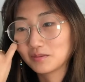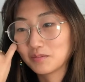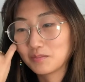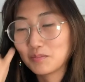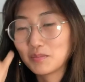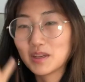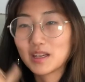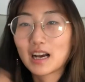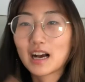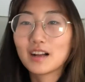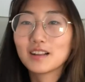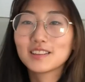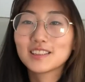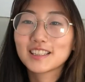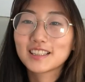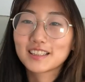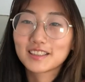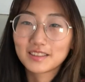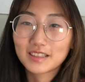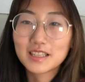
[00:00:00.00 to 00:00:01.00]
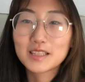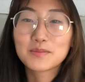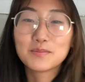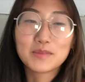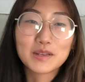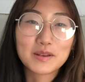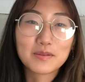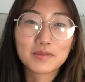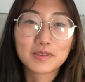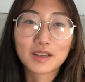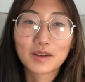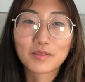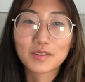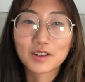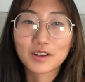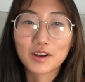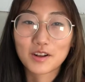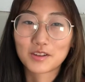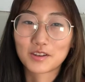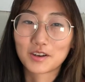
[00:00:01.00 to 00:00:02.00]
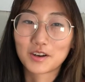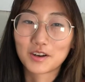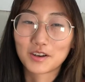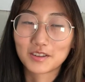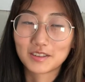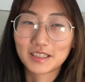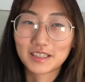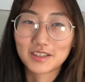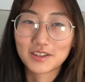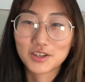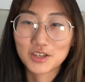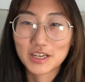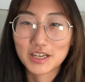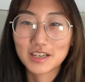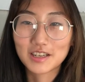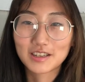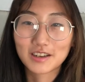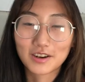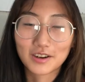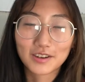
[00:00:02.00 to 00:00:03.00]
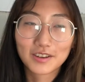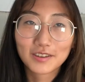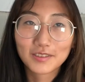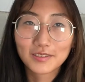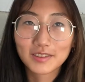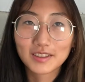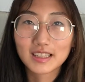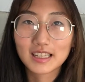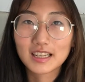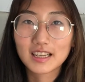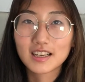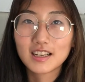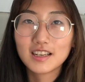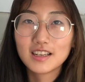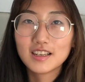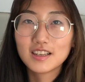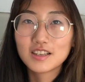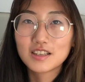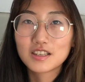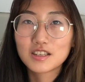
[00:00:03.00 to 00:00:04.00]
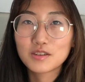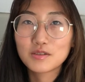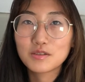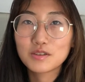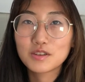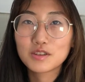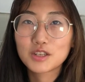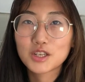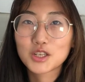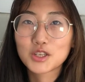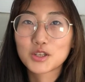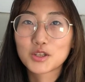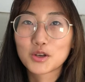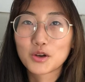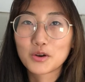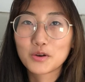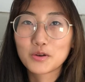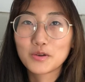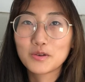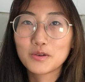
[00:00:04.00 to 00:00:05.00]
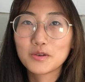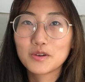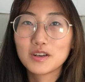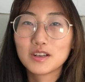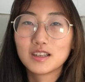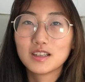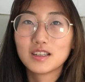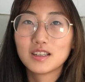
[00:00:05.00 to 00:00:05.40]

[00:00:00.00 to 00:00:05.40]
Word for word: me I'll like it's me but I'm gonna call her like she and her like she was just so